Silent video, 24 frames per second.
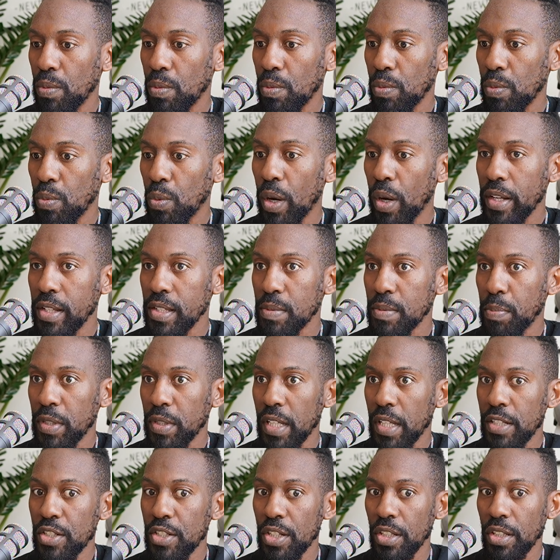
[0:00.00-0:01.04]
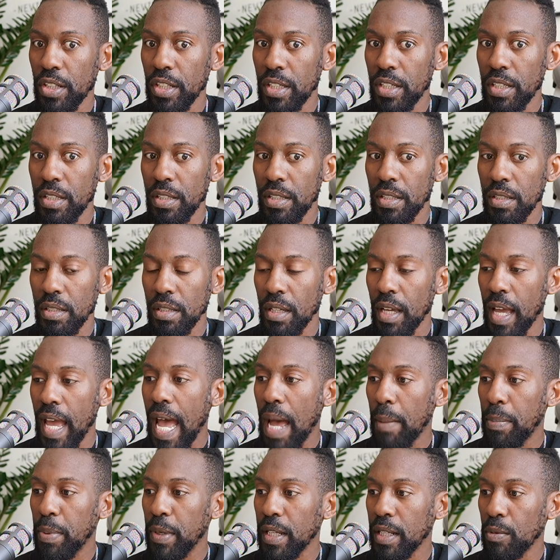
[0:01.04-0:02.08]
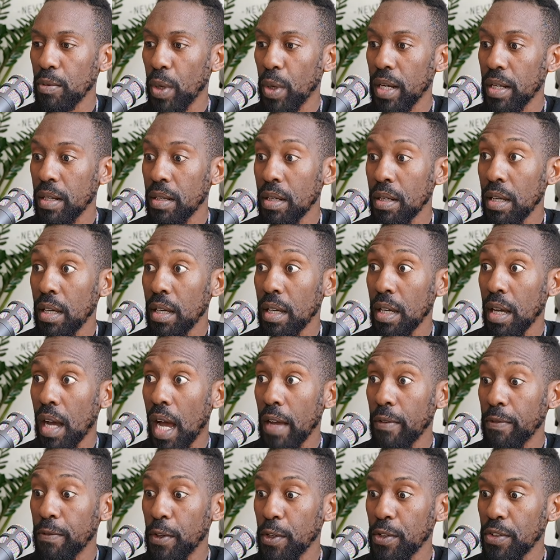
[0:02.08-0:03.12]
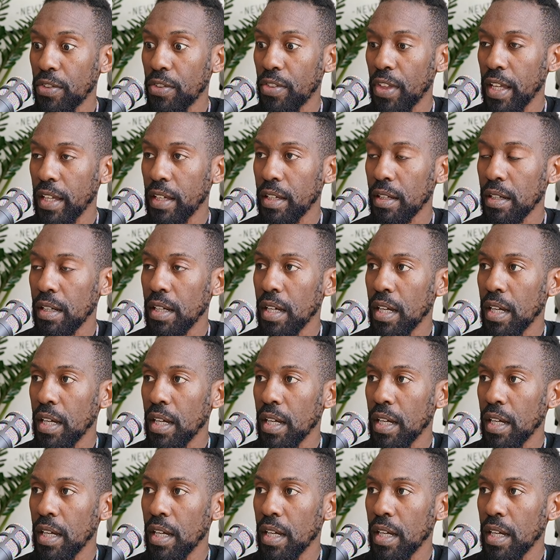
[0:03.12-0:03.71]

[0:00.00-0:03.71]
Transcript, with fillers: what is potentially happening when I first think